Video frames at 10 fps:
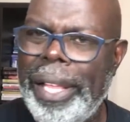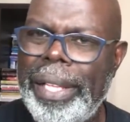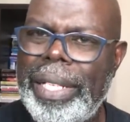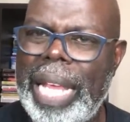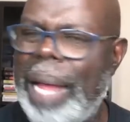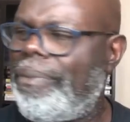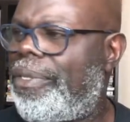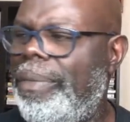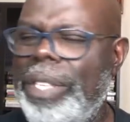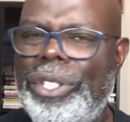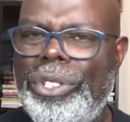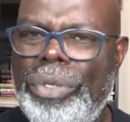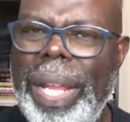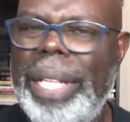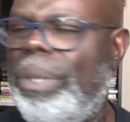See, I'm from the
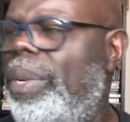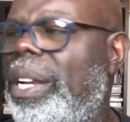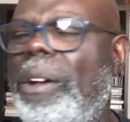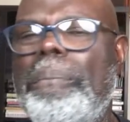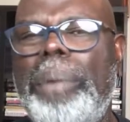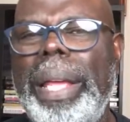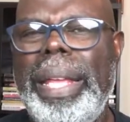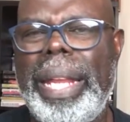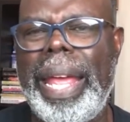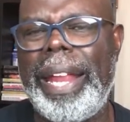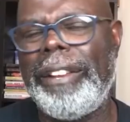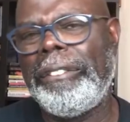streets. We don't play that.